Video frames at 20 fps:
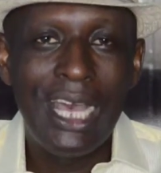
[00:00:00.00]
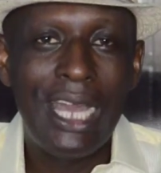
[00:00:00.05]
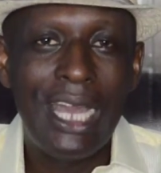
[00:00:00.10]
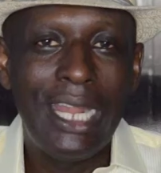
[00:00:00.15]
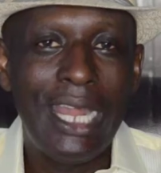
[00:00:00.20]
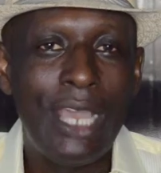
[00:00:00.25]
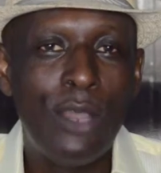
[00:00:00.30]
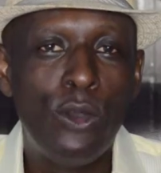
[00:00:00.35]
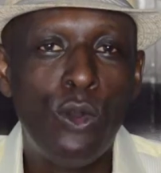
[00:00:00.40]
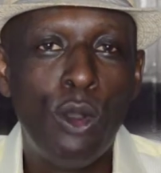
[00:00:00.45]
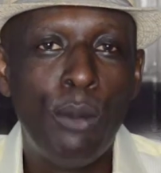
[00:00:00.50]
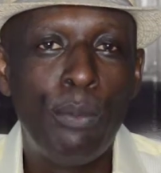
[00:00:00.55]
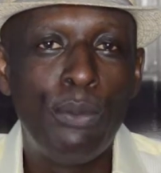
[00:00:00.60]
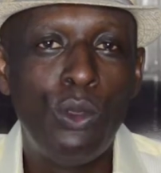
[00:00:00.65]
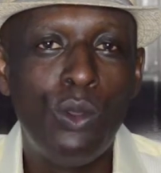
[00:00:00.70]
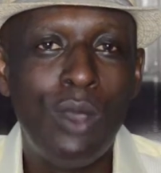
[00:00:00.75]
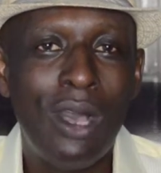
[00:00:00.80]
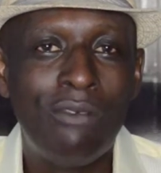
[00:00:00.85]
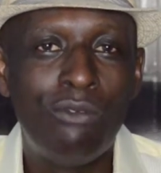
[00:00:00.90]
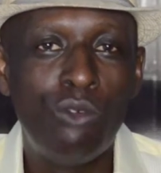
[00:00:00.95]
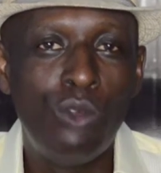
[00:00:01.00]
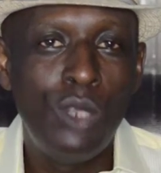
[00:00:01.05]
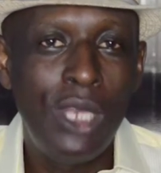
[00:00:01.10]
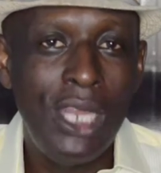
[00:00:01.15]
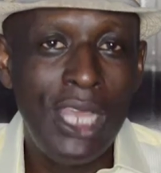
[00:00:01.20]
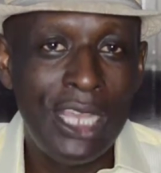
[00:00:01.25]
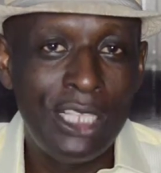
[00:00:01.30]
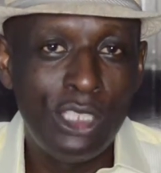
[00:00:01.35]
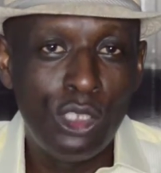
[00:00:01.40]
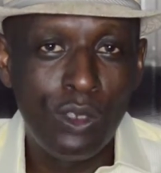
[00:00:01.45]
and I hope you have
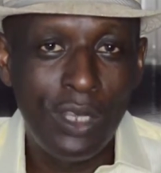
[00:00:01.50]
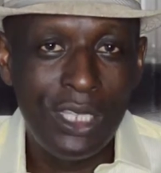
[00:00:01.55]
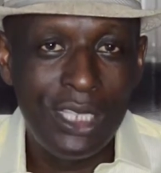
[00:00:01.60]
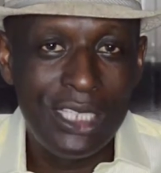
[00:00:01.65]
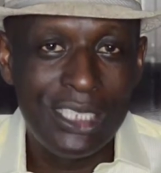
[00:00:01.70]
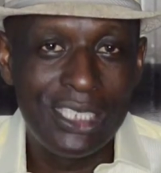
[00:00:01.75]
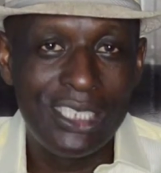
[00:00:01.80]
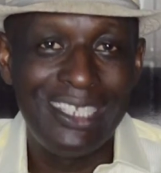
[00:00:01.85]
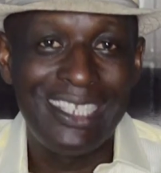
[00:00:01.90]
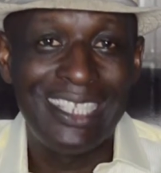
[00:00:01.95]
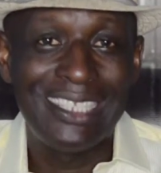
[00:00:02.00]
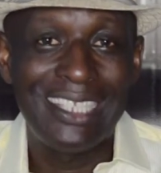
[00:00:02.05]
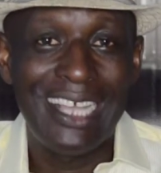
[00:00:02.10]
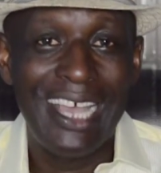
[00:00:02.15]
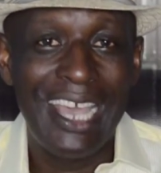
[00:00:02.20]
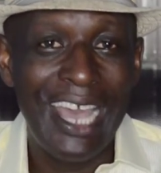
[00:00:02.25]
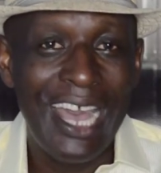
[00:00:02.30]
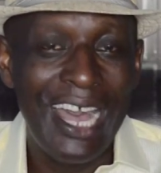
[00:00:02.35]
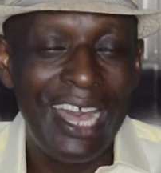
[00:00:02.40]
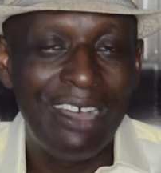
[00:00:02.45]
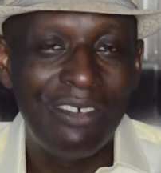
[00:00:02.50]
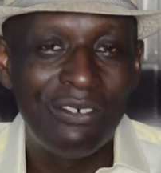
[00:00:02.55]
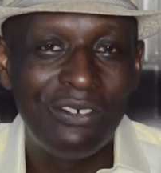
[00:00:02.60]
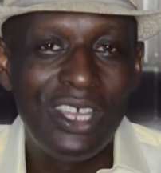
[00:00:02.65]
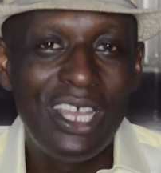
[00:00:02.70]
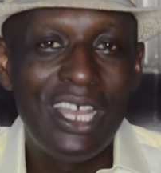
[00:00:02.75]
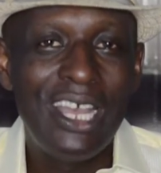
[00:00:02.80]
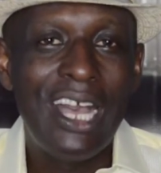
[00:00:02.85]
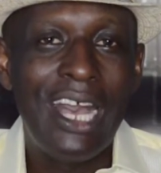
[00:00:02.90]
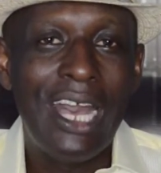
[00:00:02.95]
really enjoyed this series as I have,